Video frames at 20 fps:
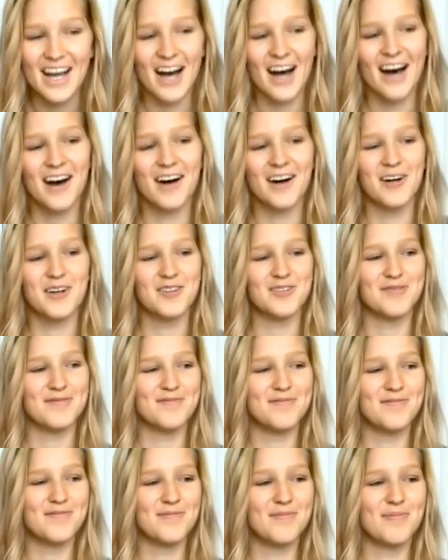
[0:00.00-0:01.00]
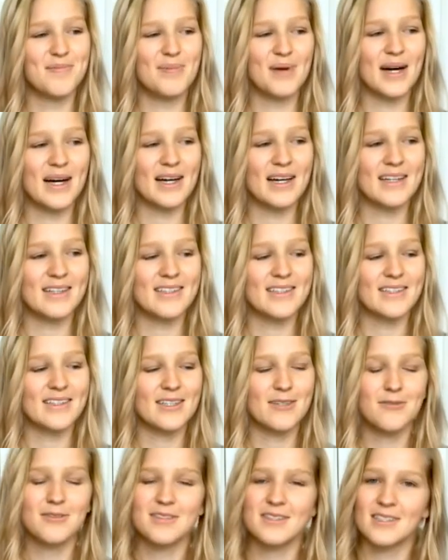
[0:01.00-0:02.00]
um, but
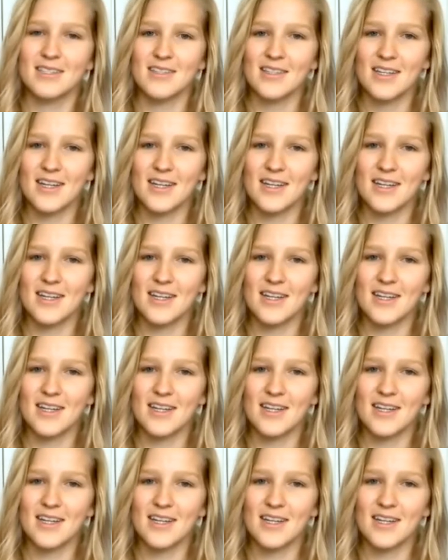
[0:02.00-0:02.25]
it was still